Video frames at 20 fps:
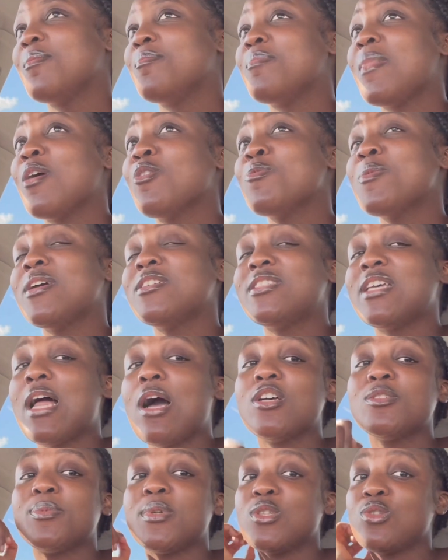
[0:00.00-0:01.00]
My roommate said
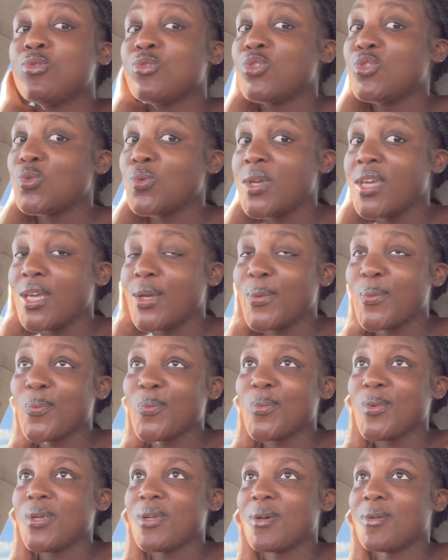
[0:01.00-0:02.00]
I was being too sweet.
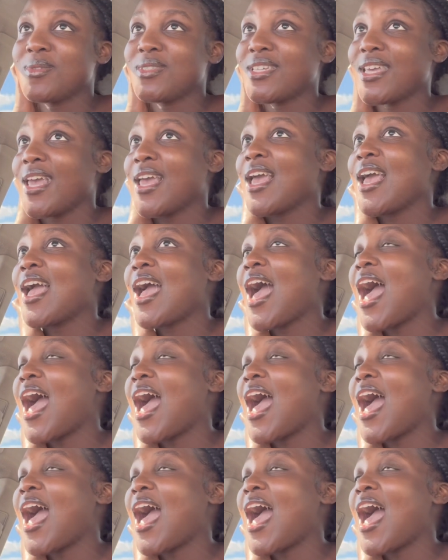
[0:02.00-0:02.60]
You know what I'm saying?